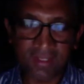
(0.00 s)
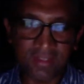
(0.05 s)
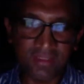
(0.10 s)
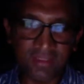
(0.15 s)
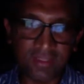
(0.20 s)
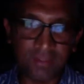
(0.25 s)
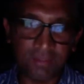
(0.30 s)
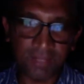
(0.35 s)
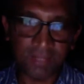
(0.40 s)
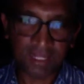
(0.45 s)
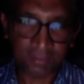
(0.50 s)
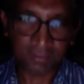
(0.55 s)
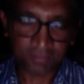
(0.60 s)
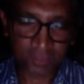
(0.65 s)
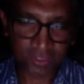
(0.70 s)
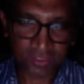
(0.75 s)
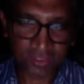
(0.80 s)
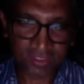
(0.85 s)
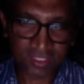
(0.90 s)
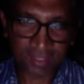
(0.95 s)
the blood
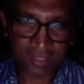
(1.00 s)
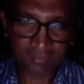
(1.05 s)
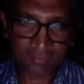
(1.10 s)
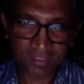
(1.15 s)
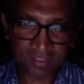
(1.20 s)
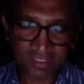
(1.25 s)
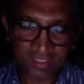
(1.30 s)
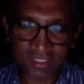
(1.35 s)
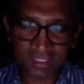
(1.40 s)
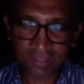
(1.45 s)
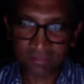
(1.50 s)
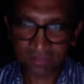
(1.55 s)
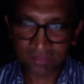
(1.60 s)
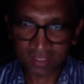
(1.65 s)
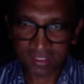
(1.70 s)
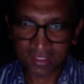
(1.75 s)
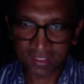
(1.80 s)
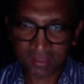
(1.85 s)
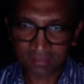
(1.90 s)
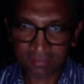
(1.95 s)
pressure tablet some
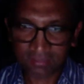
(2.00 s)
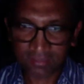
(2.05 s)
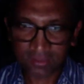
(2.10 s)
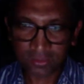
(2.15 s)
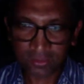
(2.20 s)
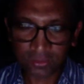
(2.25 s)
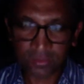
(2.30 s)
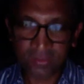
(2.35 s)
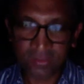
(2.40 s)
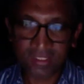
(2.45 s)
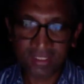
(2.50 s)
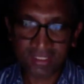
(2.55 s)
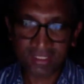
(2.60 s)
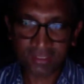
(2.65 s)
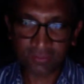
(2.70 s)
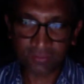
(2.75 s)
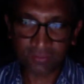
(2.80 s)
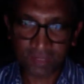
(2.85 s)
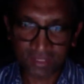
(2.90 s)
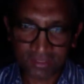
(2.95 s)
time to take
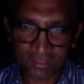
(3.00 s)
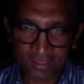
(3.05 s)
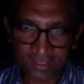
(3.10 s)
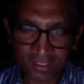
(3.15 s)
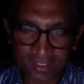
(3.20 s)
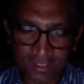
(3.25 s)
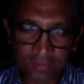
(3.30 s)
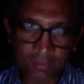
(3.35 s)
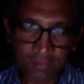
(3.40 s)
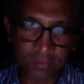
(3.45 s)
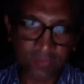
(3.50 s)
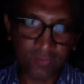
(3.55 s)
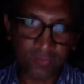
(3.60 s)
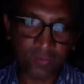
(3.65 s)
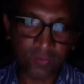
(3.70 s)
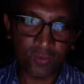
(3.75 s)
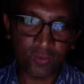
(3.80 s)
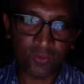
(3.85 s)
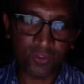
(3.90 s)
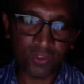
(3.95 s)
effect mm.
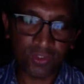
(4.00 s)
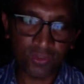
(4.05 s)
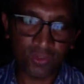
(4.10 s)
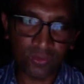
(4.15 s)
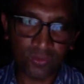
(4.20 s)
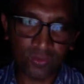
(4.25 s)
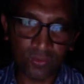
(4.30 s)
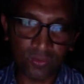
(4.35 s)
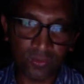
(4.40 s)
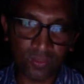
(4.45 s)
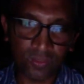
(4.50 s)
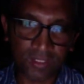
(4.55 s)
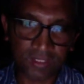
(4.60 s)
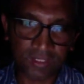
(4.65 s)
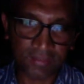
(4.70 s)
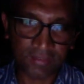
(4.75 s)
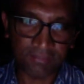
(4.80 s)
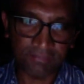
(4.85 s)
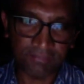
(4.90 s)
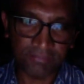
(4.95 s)
before you
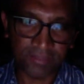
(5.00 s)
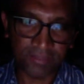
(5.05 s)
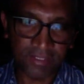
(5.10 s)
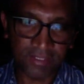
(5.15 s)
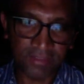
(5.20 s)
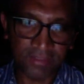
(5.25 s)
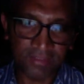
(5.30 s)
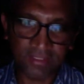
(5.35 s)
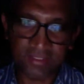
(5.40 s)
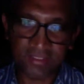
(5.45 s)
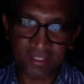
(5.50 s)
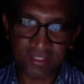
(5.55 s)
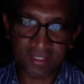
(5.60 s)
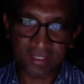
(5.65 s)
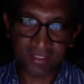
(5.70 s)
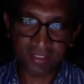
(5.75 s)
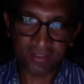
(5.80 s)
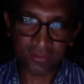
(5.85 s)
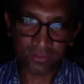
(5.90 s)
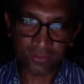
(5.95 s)
um,
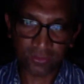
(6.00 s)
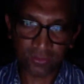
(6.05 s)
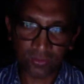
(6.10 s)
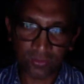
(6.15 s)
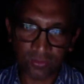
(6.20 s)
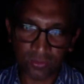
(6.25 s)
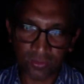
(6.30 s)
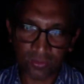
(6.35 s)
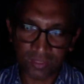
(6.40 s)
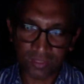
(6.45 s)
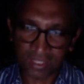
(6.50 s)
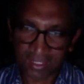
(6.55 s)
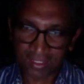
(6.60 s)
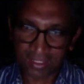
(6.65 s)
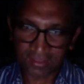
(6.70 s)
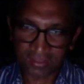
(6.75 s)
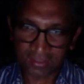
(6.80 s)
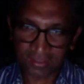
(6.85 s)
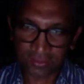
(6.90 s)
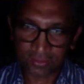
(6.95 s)
decide to, to
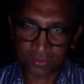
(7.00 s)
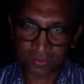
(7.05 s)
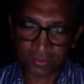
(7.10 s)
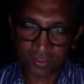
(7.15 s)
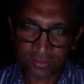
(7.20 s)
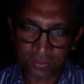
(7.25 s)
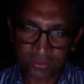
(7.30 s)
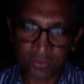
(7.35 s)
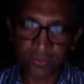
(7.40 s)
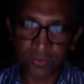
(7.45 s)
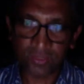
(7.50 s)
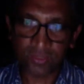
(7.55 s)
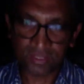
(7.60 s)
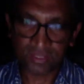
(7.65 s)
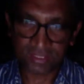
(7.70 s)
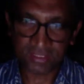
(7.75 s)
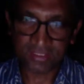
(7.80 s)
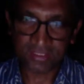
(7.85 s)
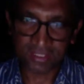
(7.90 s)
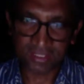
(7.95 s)
diagnose true
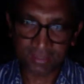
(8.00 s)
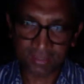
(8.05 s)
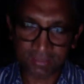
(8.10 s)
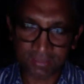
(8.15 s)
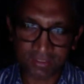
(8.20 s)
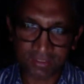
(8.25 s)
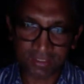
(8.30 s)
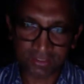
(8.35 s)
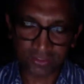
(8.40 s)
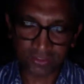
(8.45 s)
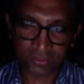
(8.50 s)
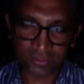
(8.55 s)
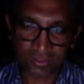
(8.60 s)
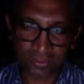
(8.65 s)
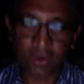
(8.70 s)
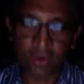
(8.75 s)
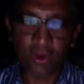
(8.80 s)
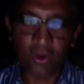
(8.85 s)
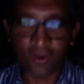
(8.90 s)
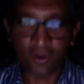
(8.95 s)
resistant
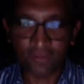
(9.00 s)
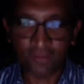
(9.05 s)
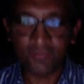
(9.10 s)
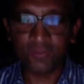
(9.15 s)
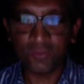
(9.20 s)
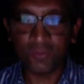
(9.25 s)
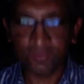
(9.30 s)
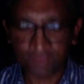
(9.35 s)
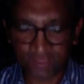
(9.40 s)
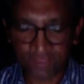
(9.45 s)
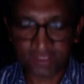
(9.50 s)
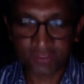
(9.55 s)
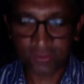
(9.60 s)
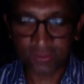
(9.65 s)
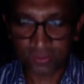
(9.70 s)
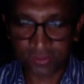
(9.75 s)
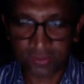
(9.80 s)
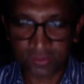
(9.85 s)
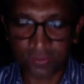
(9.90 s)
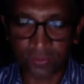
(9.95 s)
hypertension after you've
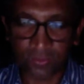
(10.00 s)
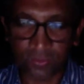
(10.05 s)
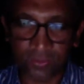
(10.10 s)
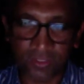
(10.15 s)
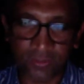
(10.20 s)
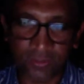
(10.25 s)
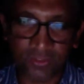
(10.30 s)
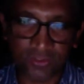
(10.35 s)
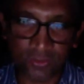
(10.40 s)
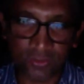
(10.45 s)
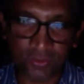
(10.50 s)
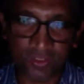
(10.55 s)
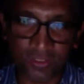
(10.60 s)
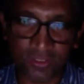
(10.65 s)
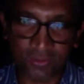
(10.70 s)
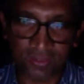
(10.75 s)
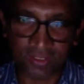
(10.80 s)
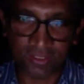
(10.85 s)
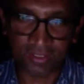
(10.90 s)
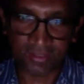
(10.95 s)
excluded all those pseudo
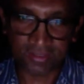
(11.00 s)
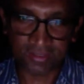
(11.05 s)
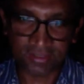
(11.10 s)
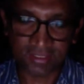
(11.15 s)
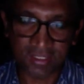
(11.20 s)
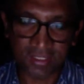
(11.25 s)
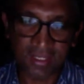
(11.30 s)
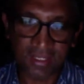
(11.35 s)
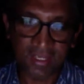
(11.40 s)
things.